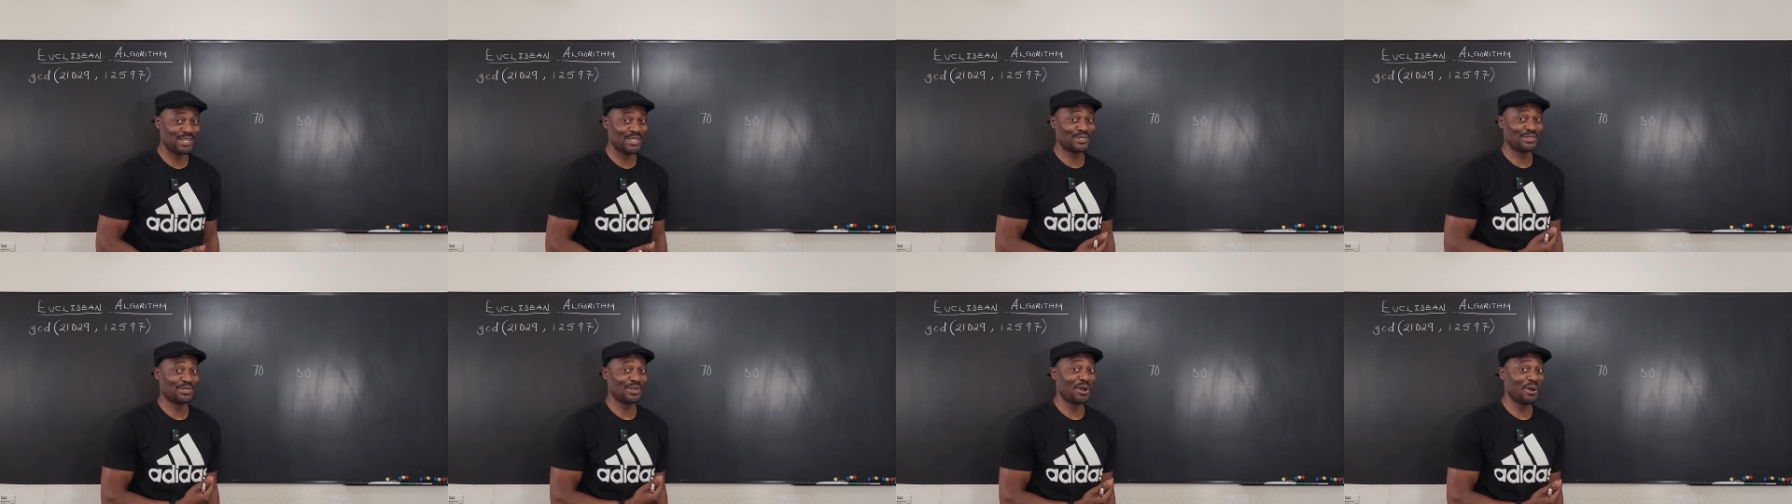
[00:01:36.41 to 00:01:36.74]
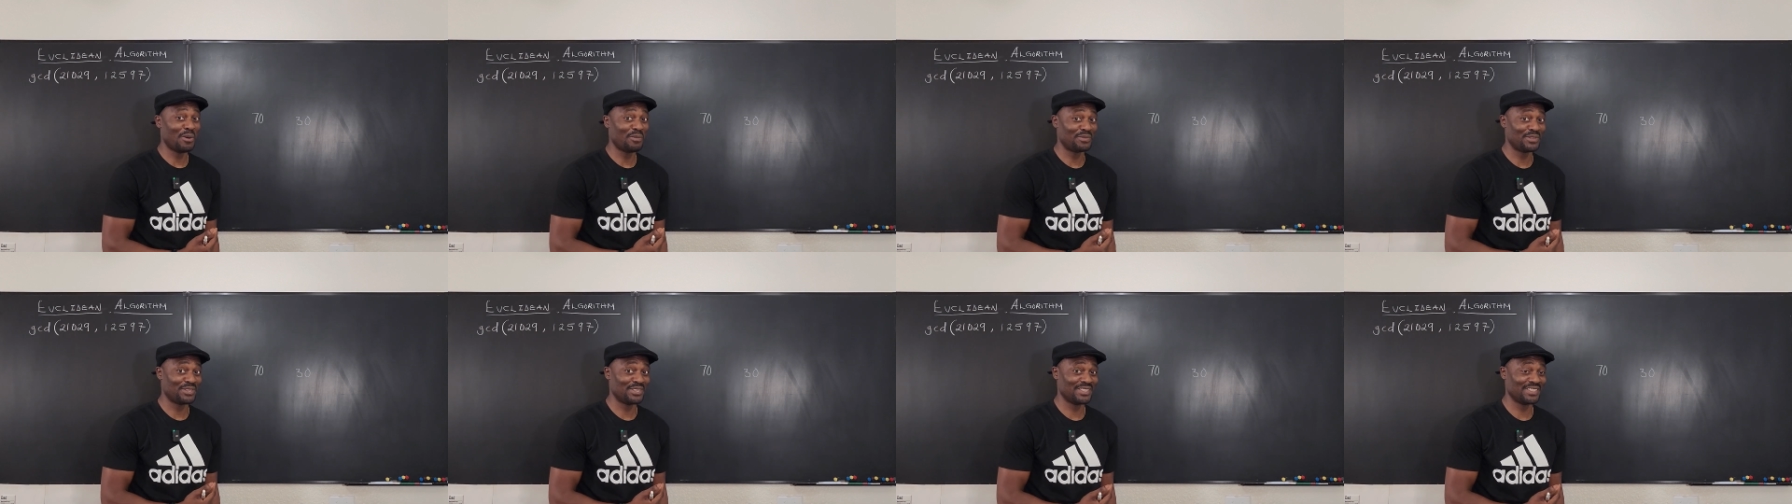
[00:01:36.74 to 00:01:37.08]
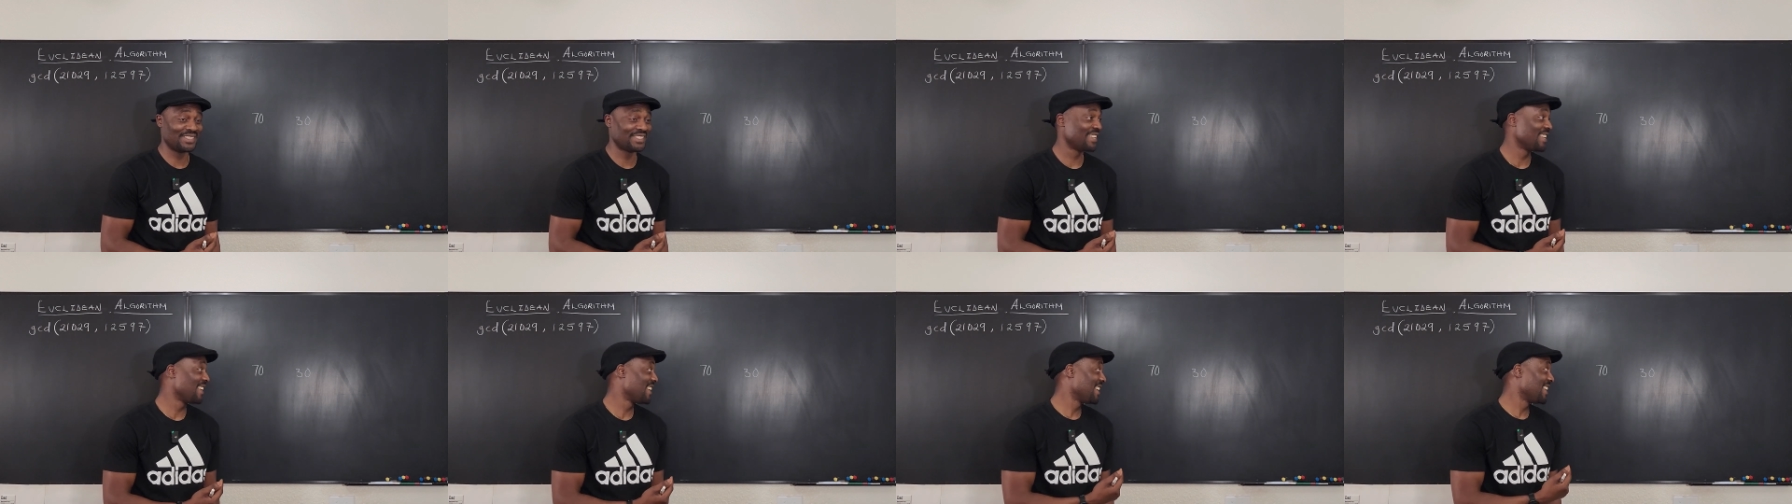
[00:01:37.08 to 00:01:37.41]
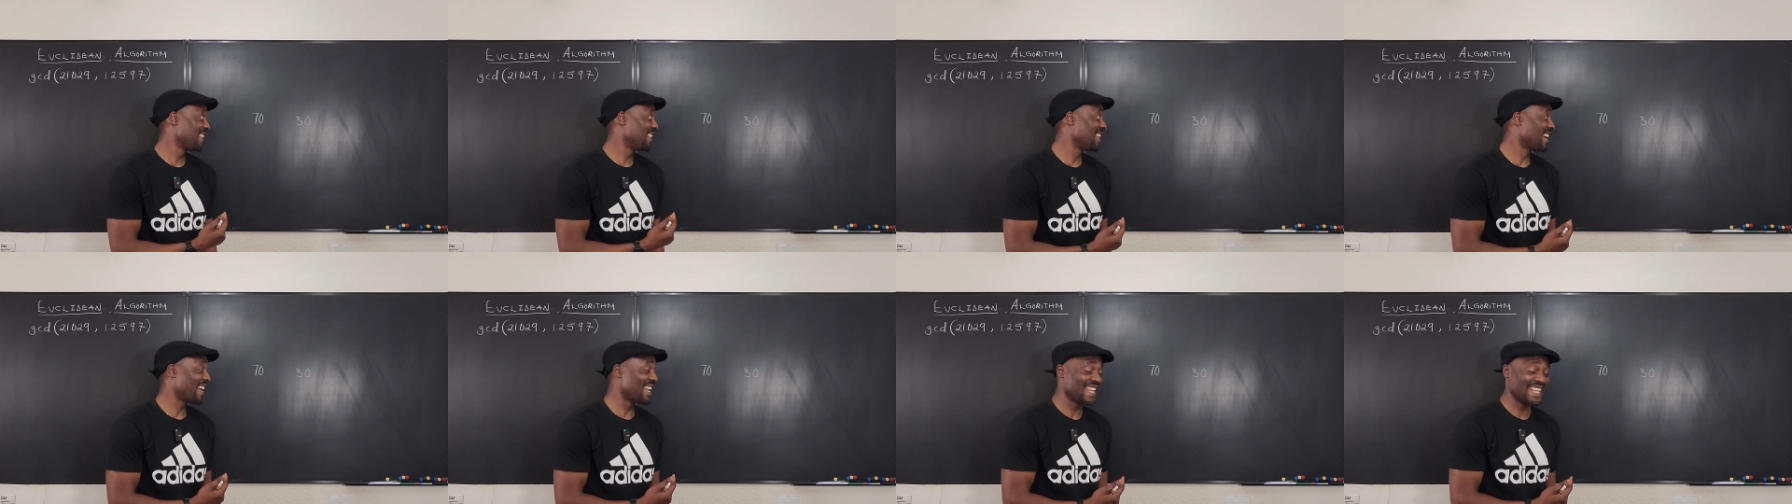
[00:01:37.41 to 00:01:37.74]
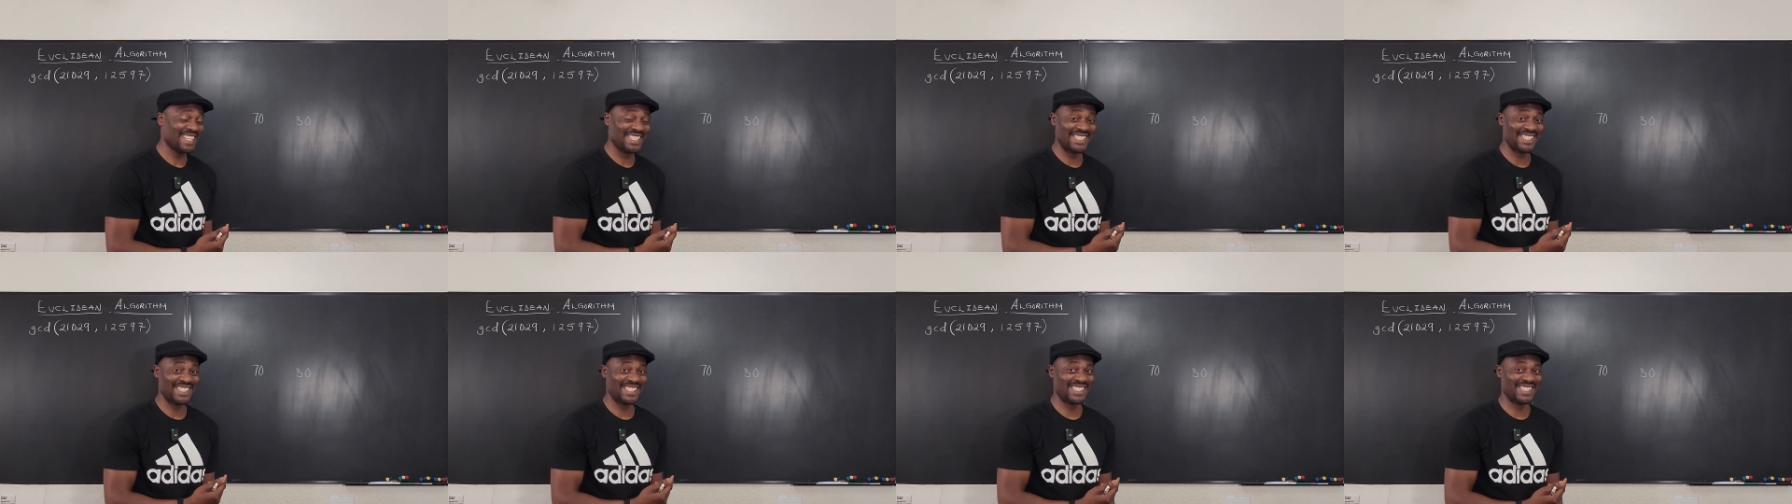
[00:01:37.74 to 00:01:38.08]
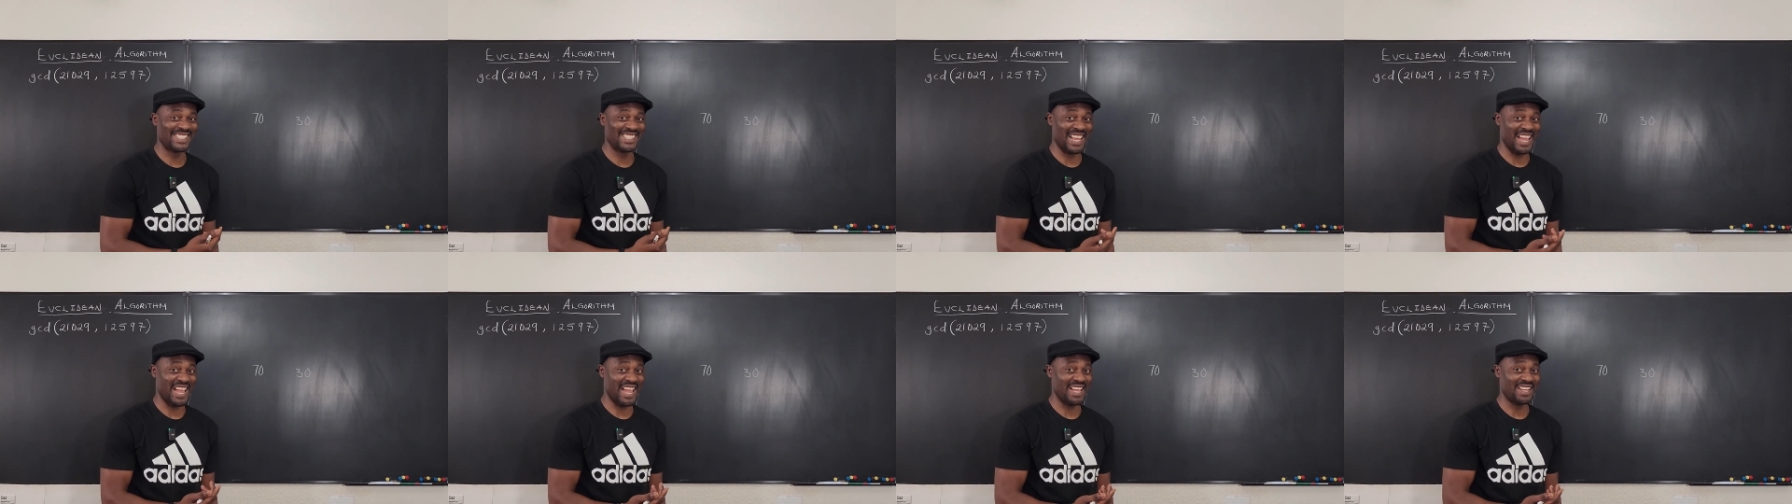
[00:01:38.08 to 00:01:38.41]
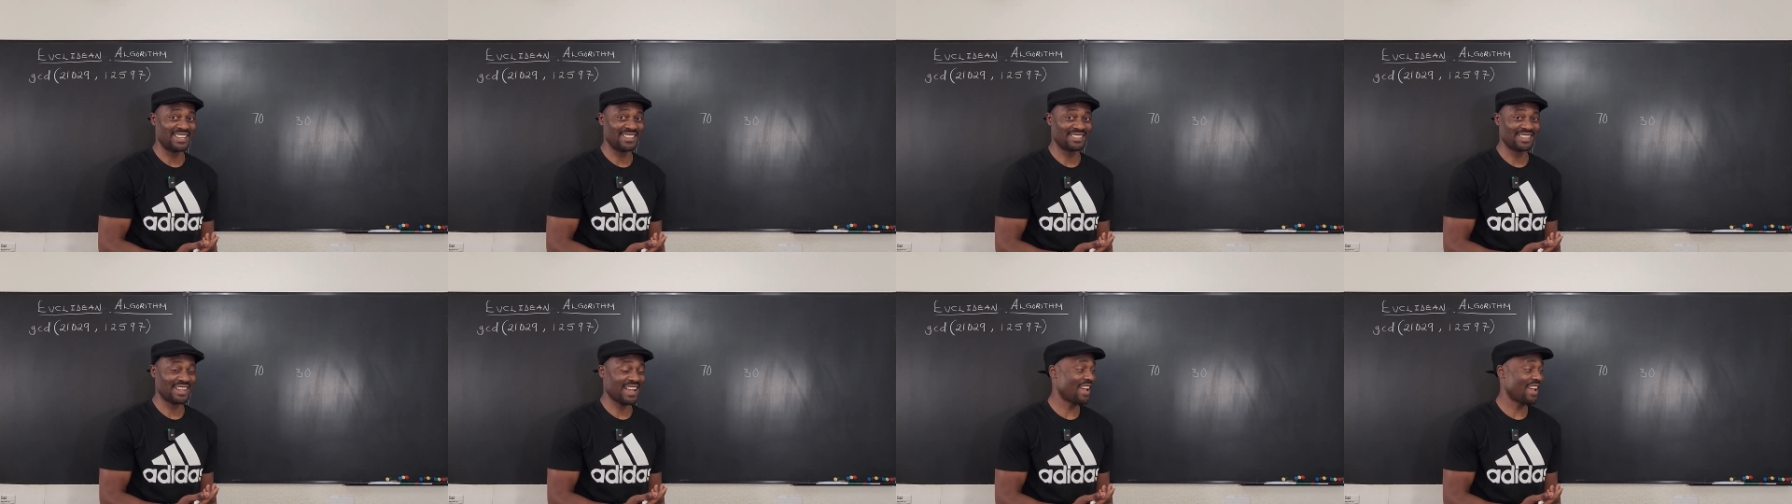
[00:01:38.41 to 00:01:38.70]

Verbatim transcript: It's obvious that it's 10.